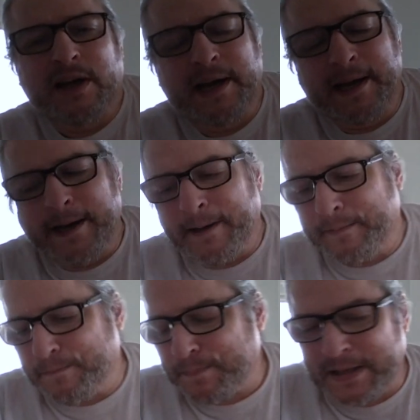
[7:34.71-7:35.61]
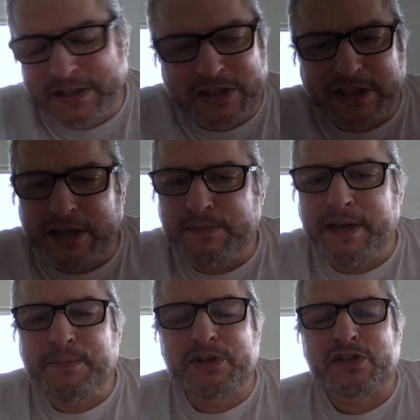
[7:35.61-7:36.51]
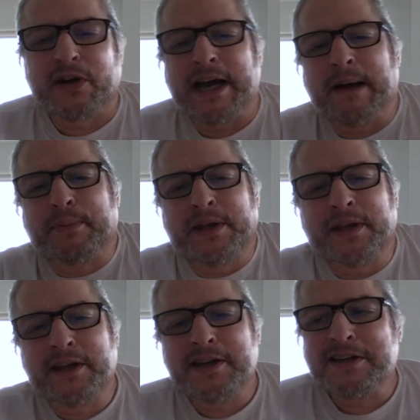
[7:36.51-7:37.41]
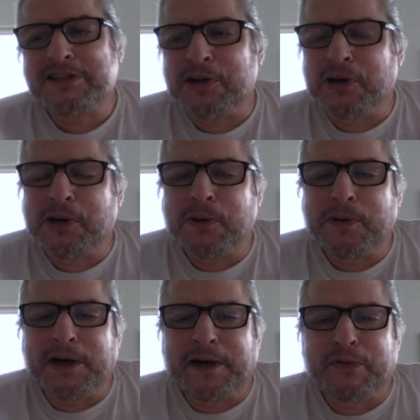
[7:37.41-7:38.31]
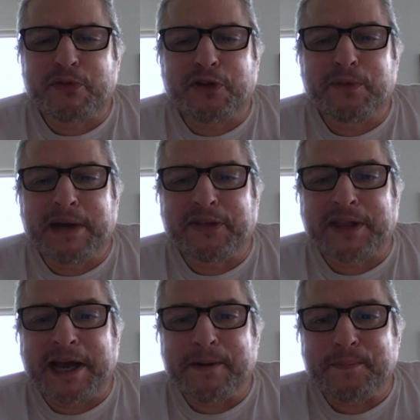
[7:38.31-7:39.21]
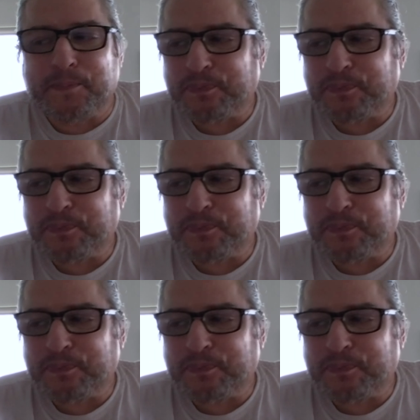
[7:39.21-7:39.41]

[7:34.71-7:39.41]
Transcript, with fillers: Um, it just it made me so happy, so uh, thrilled about that.